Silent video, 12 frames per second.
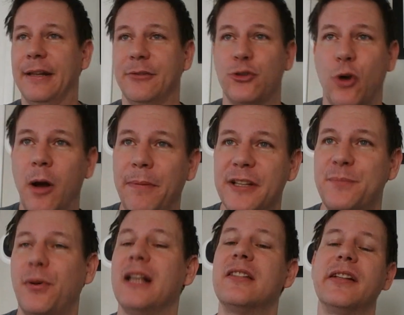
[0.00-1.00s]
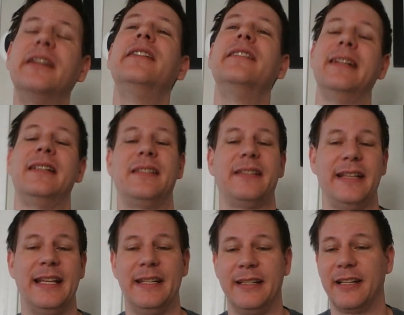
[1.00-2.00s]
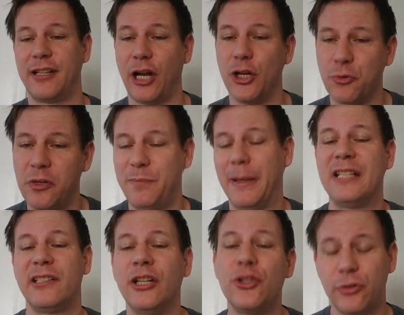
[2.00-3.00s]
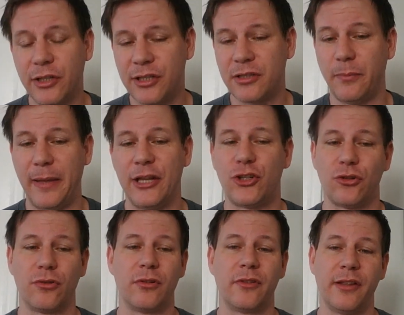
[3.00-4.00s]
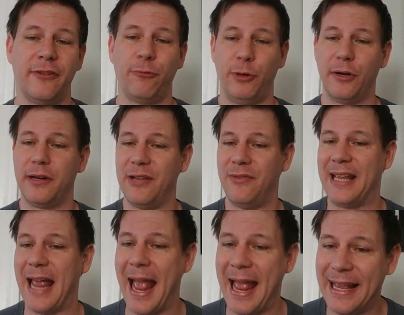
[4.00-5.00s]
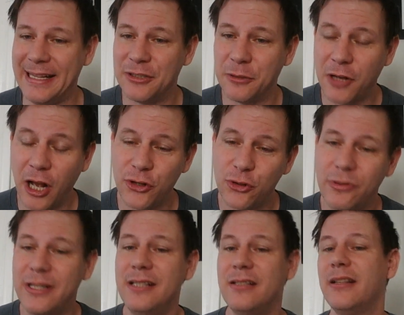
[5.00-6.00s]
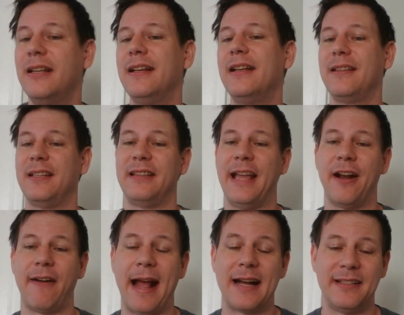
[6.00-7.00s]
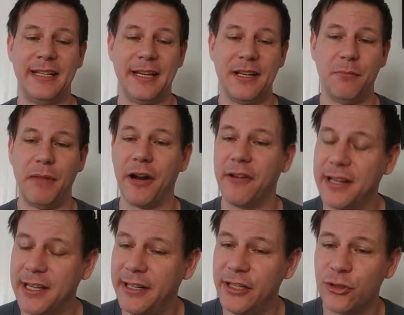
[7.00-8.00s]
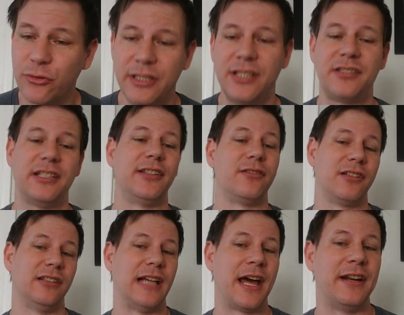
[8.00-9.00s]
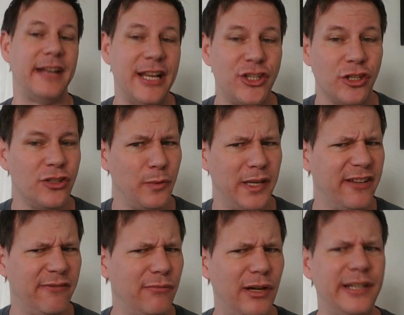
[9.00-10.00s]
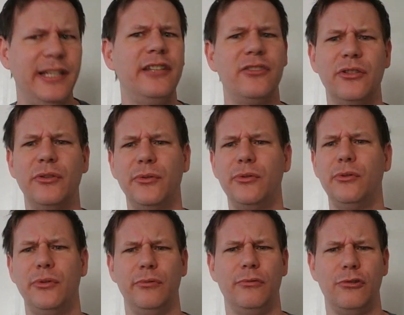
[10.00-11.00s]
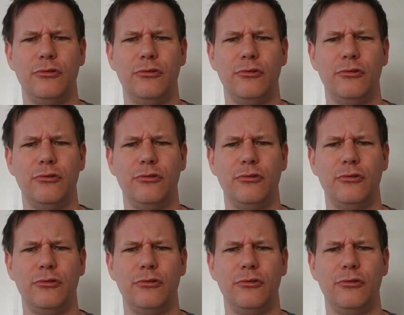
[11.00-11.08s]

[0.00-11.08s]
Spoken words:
Trump as president, it's in the country's best interest to make sure that if we are giving aid to countries, that they are acting in American interests, and there's a lot of nations we give money to who